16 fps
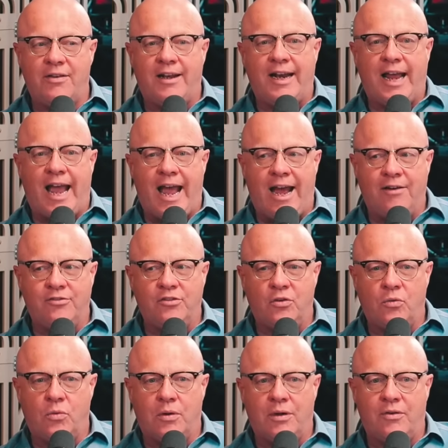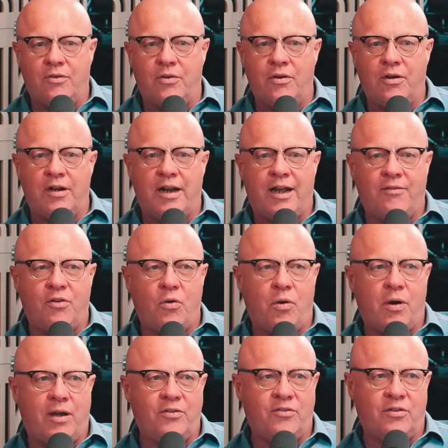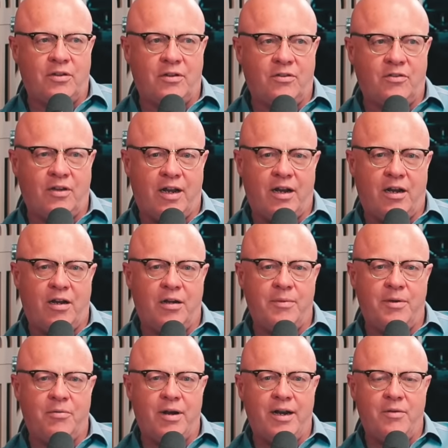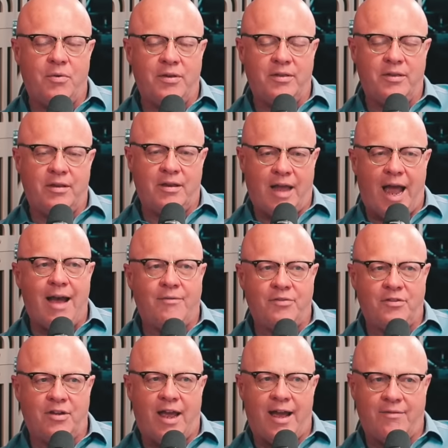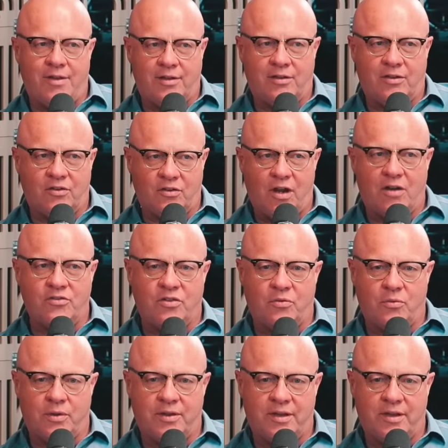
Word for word: and then afterwards they're going to have questions, and I'm going to be ready with to have that discussion